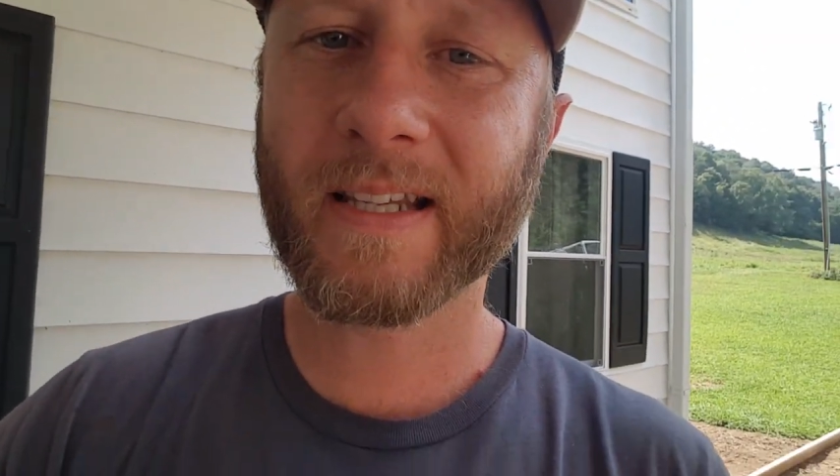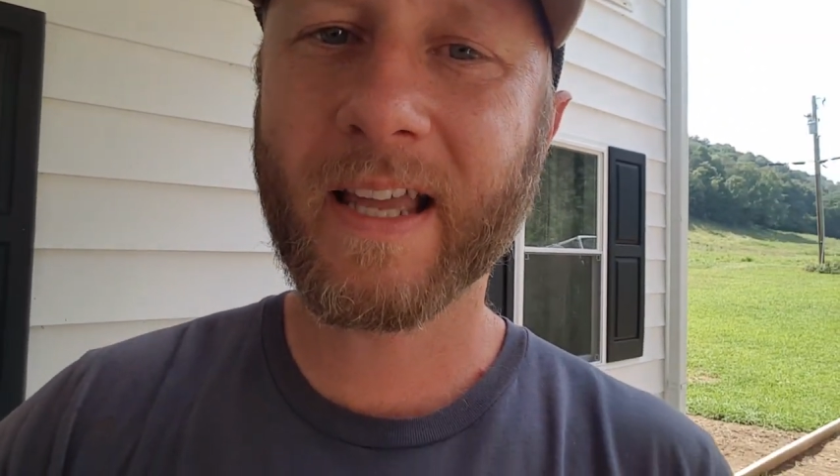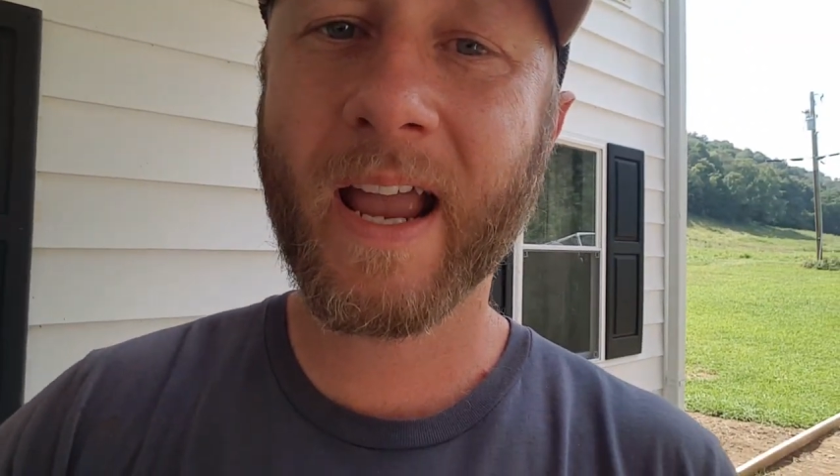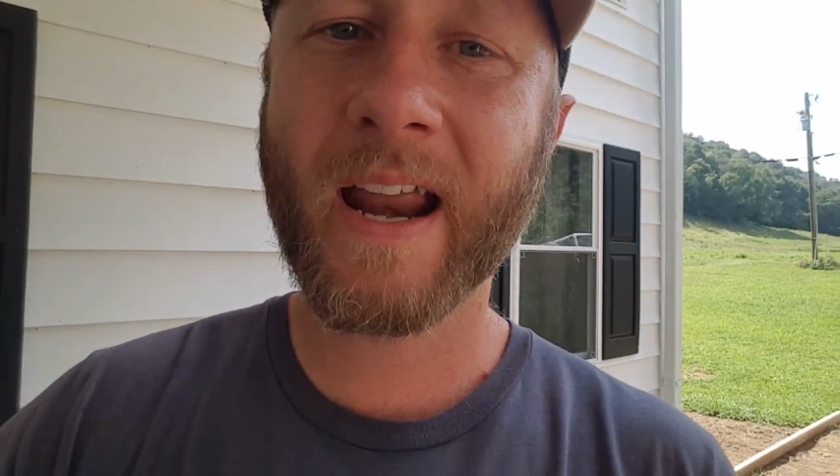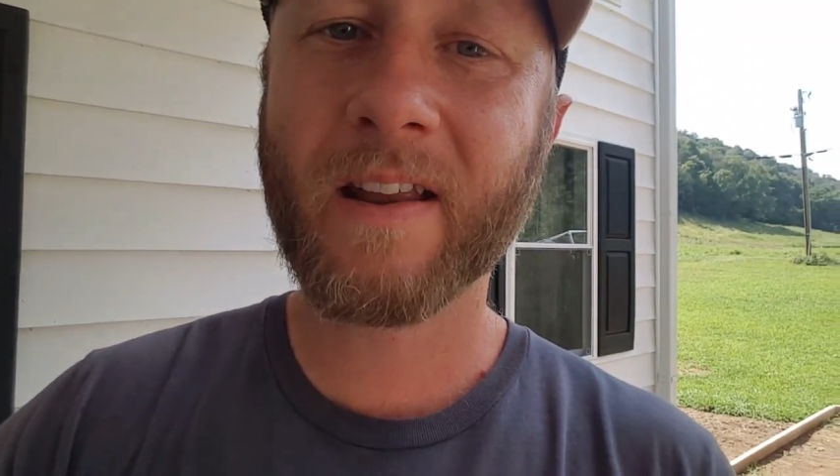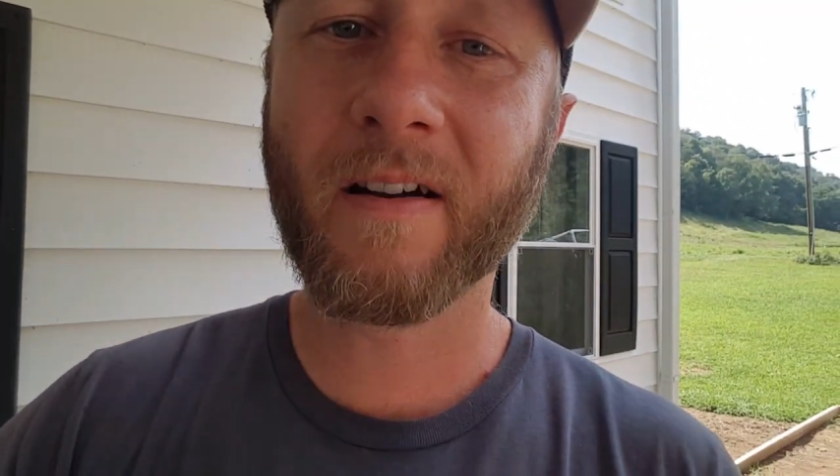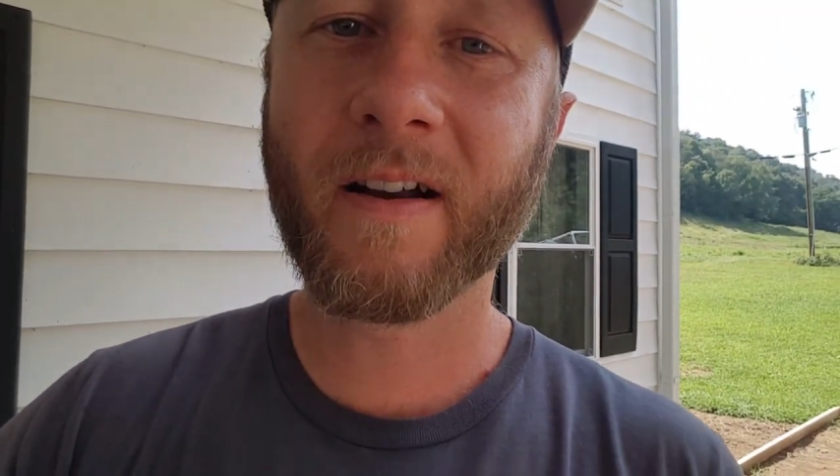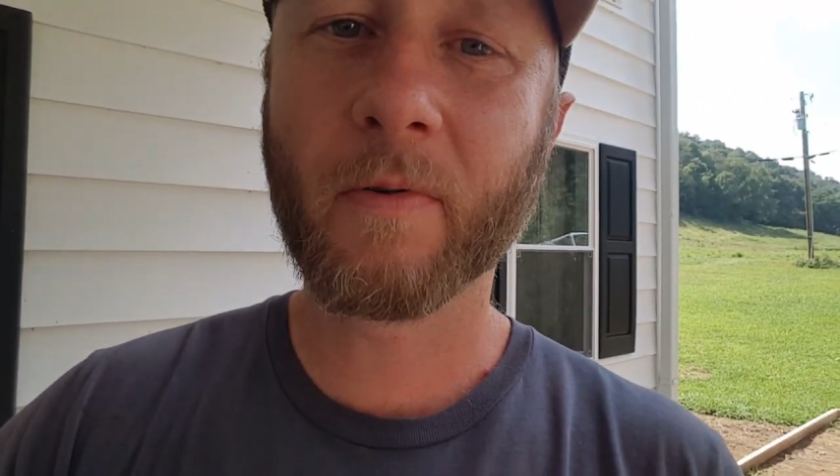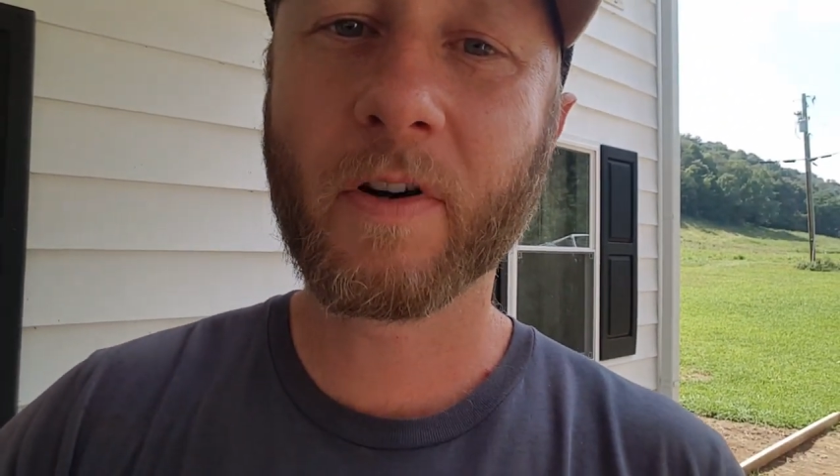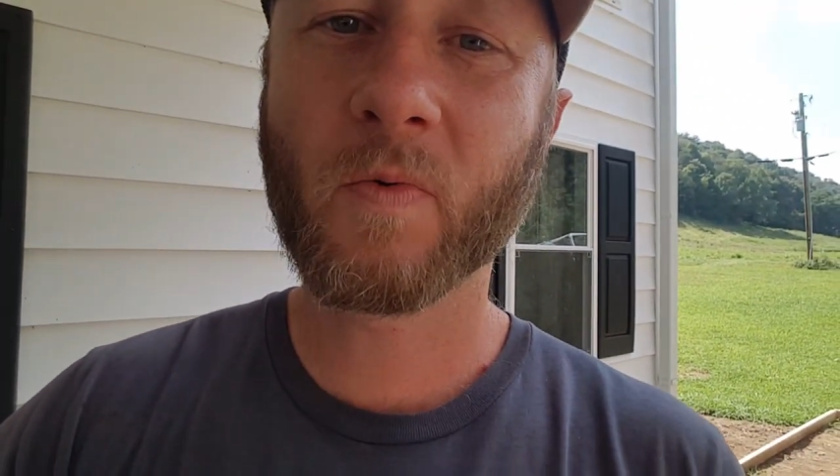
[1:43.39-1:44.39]
has candy
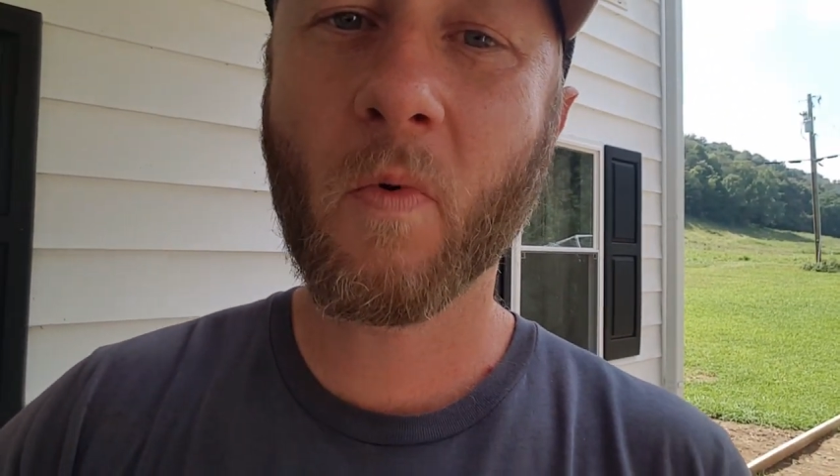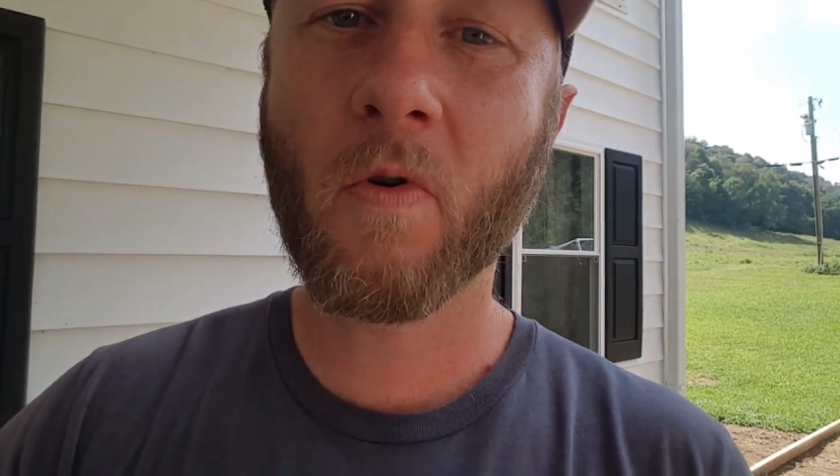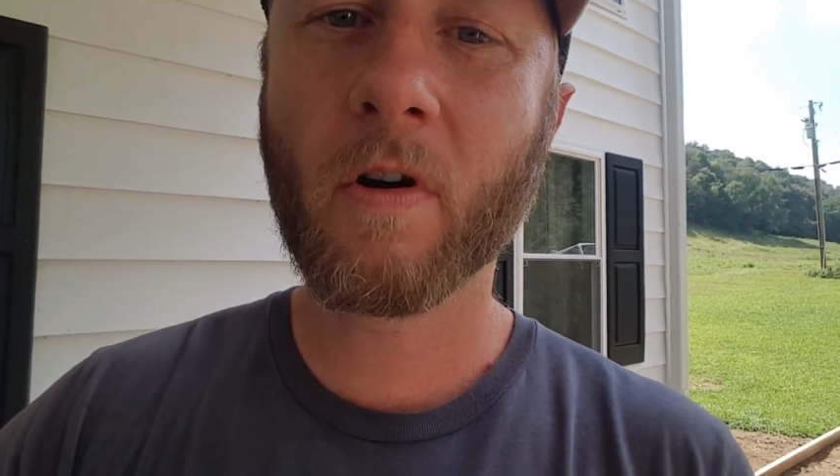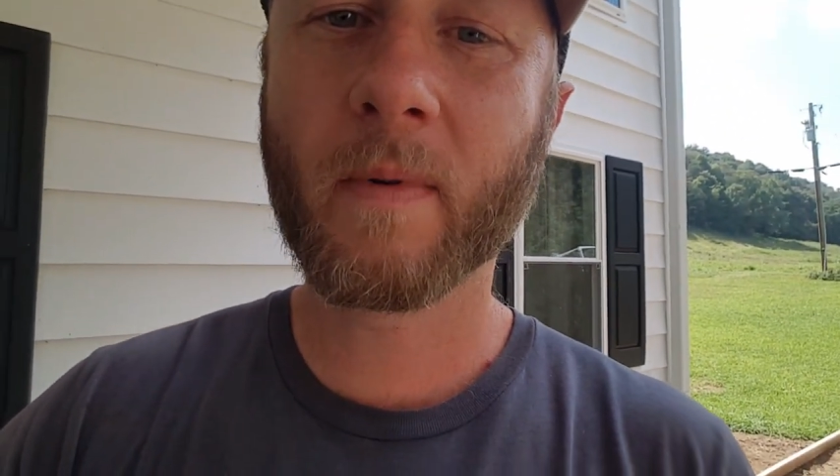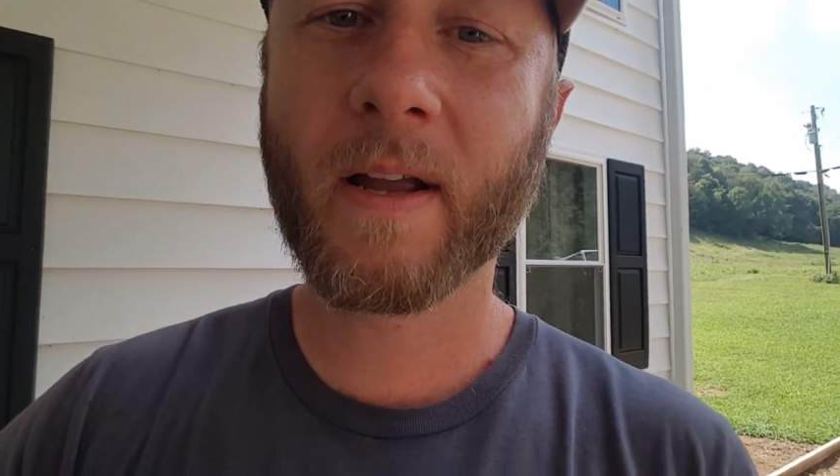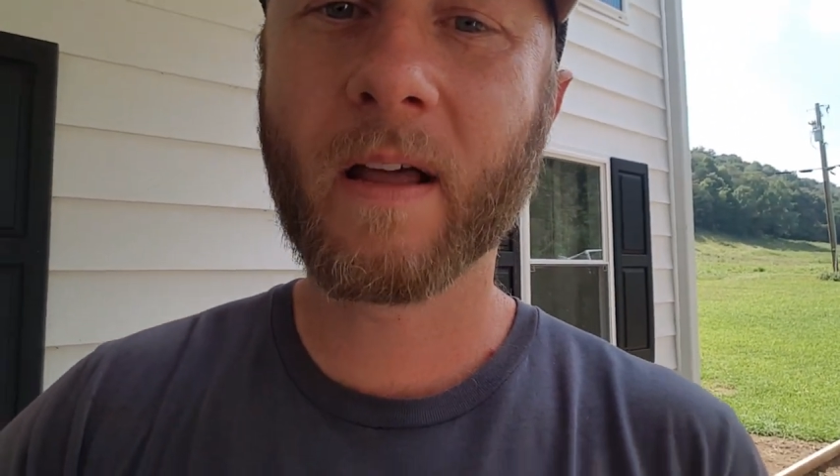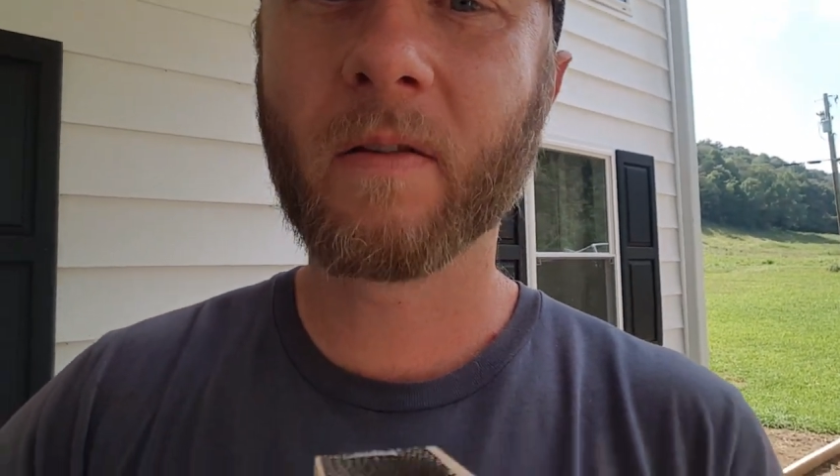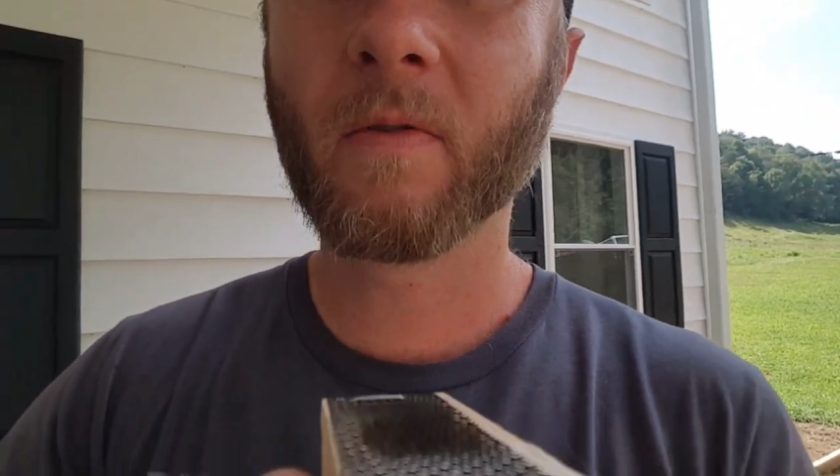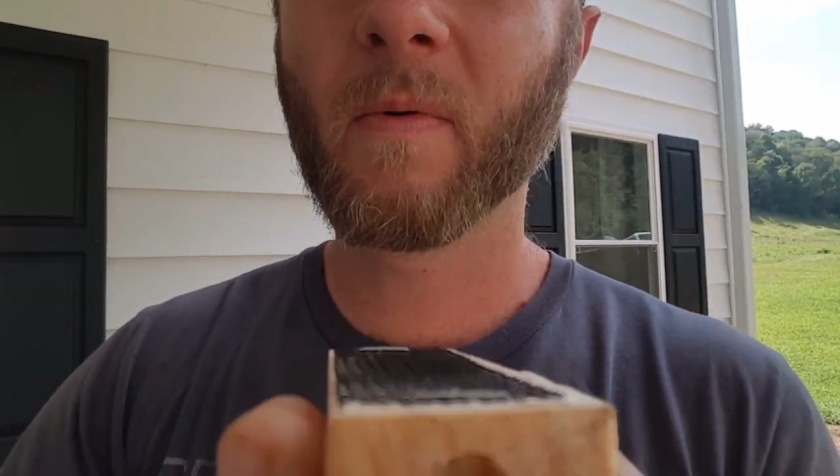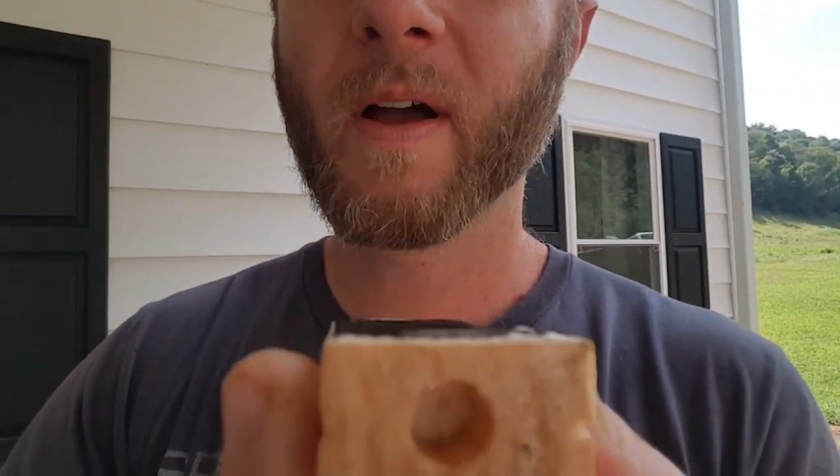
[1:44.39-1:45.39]
on it where it's warm. It got a little